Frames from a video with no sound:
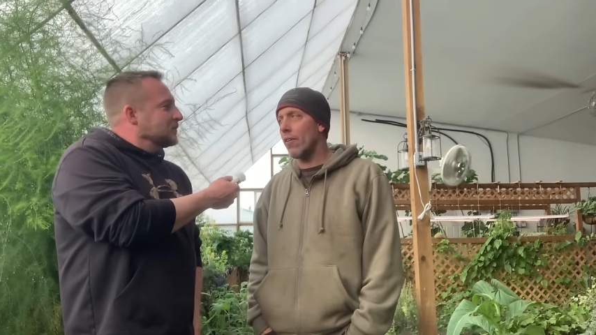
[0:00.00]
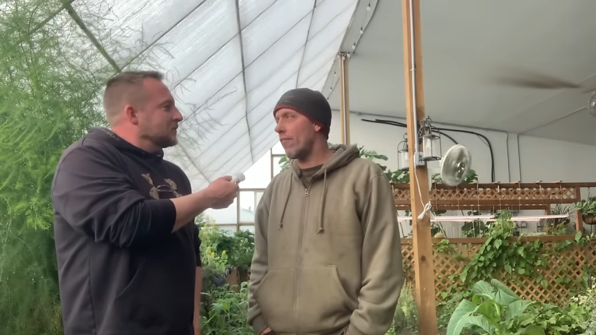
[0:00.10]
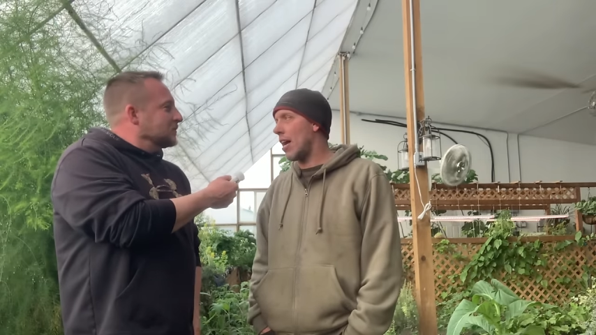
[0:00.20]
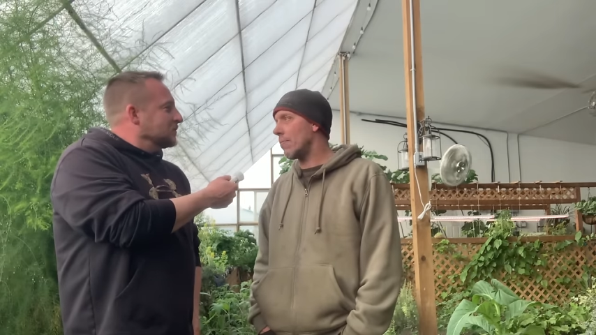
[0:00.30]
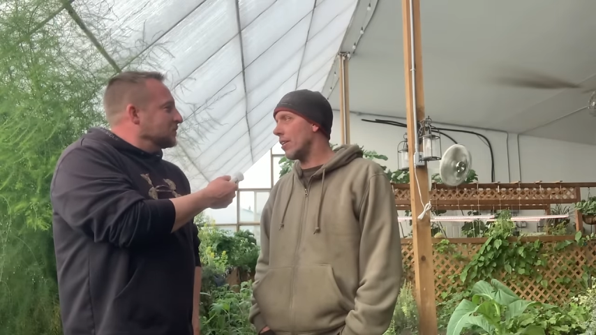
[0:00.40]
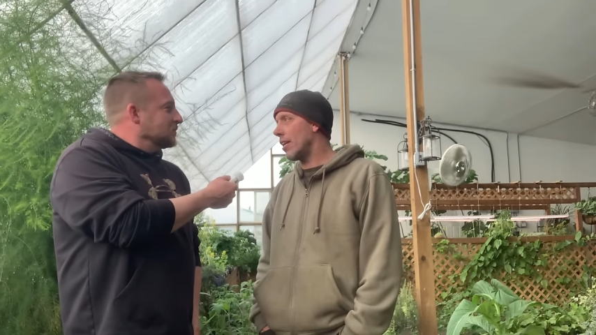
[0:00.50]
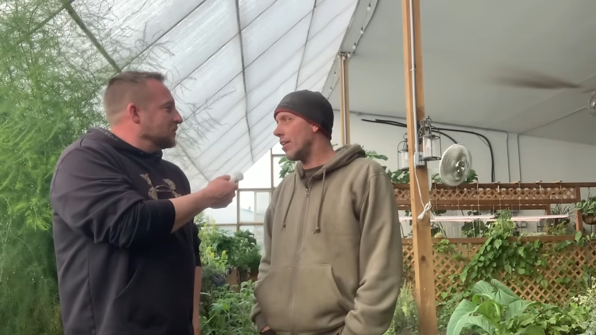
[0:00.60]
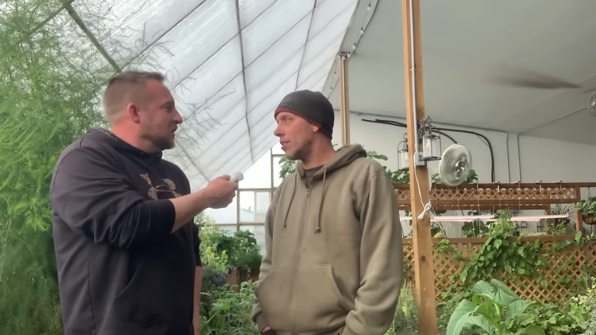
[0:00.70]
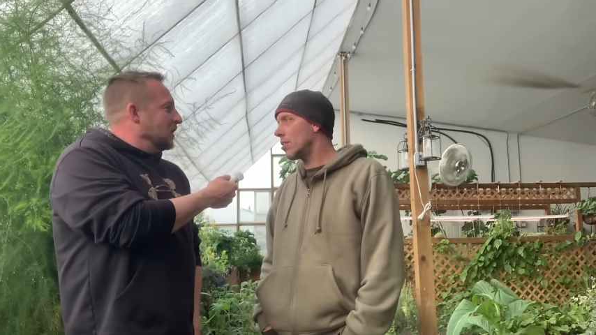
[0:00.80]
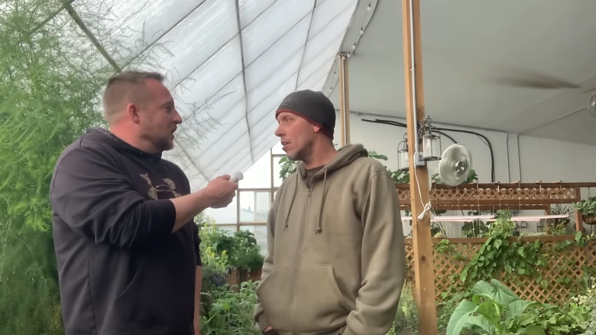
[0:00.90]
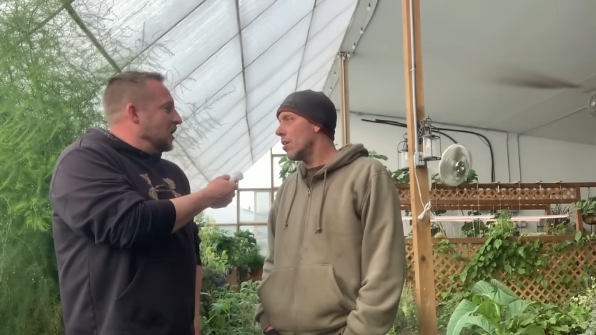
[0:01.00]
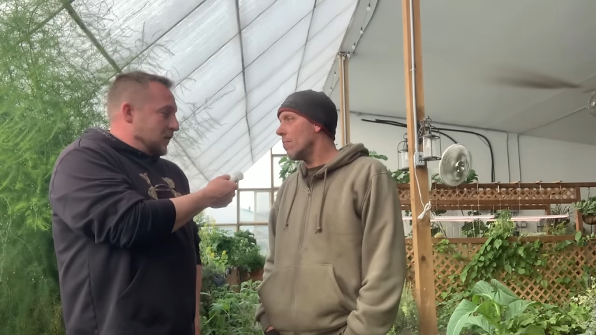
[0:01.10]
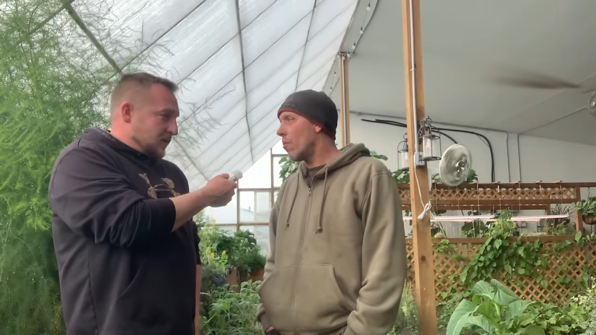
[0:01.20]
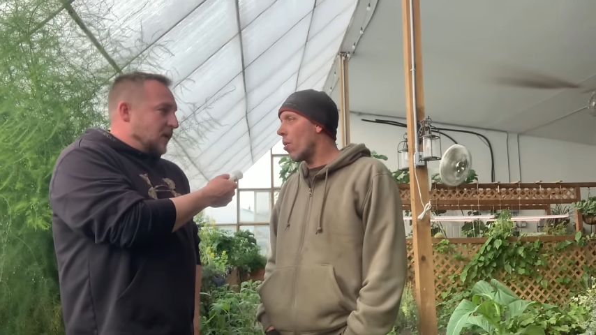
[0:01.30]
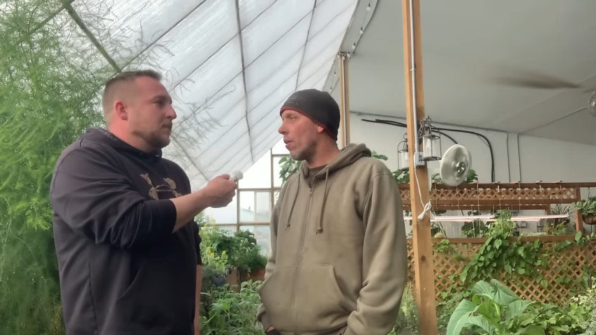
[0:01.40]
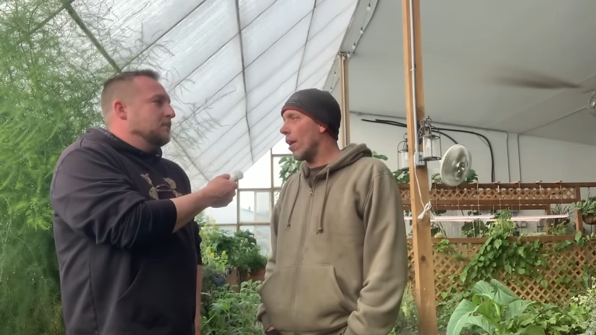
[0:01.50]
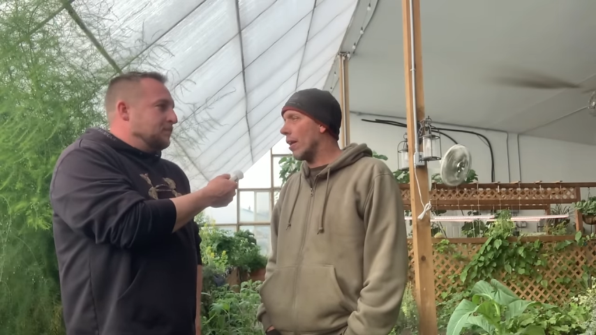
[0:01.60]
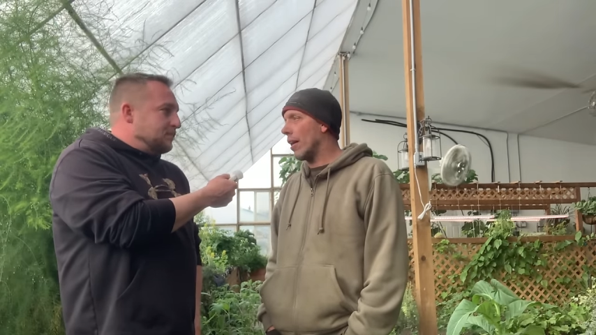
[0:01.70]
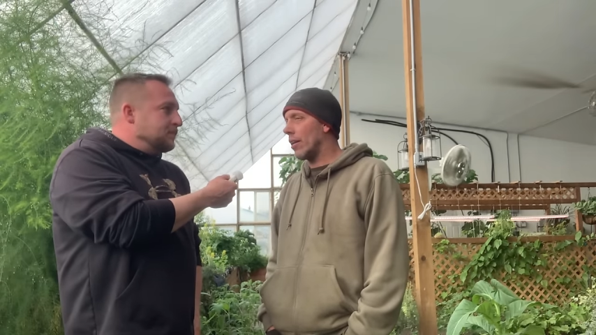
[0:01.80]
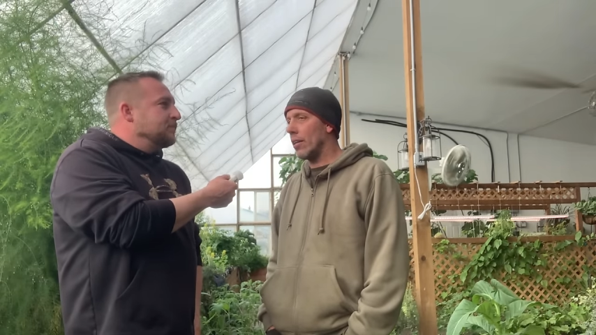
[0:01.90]
Speaker 1: than what a family needs. More
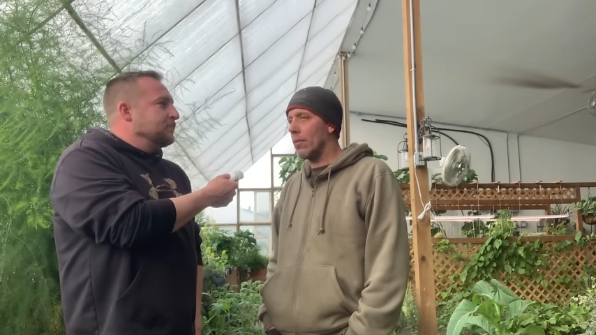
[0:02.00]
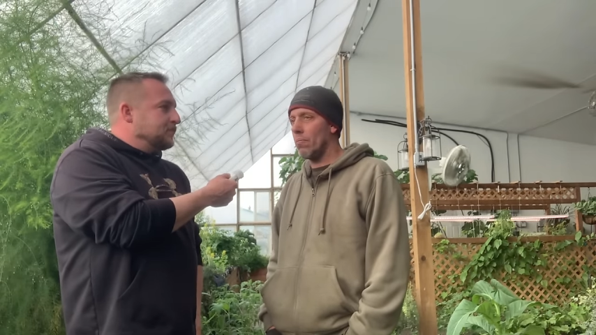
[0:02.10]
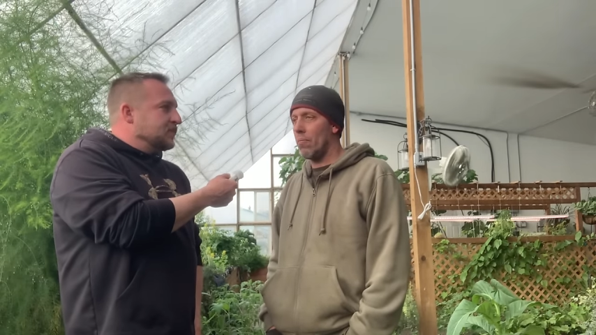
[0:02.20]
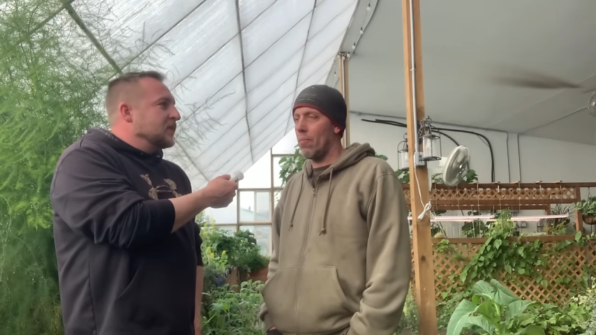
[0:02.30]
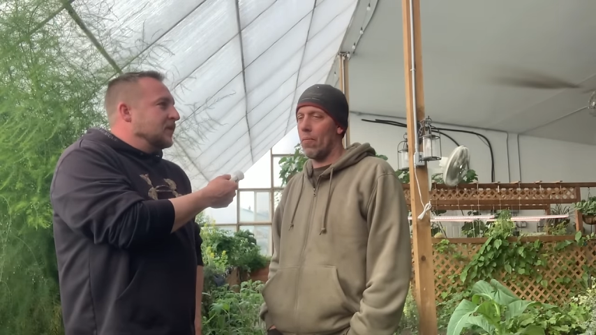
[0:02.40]
like I can,